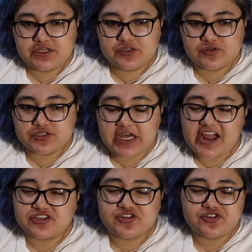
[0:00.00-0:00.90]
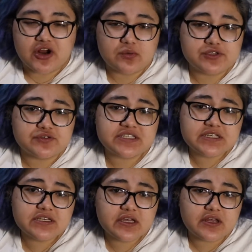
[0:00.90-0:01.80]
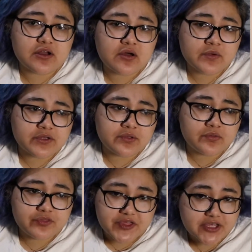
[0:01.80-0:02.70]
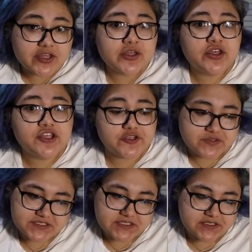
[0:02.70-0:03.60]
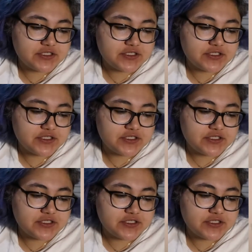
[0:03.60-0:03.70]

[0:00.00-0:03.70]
you to actually draw what you see and not what you think you see.